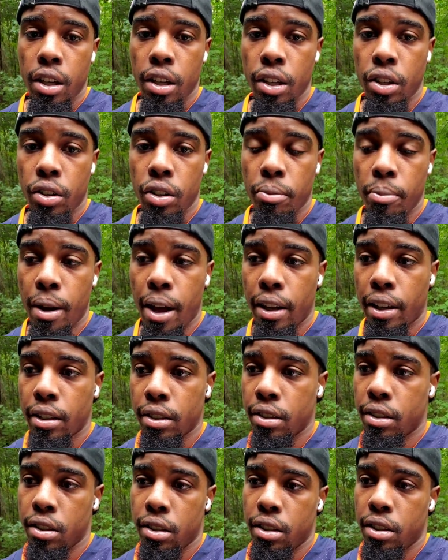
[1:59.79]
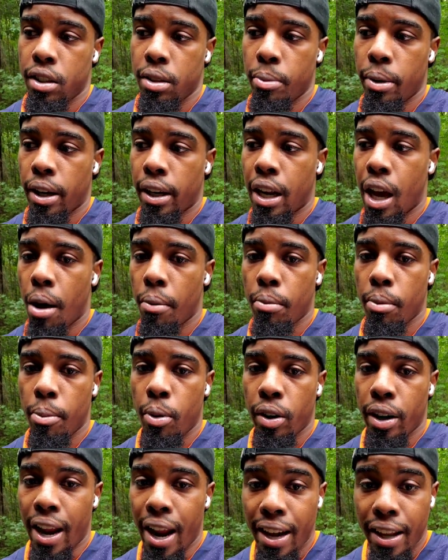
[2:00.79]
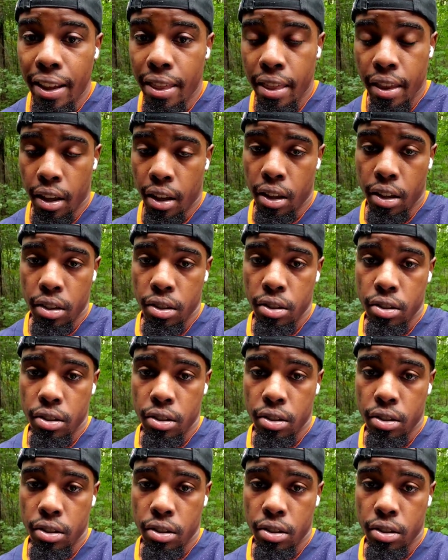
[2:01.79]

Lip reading: You know, the man he can make an album about anything,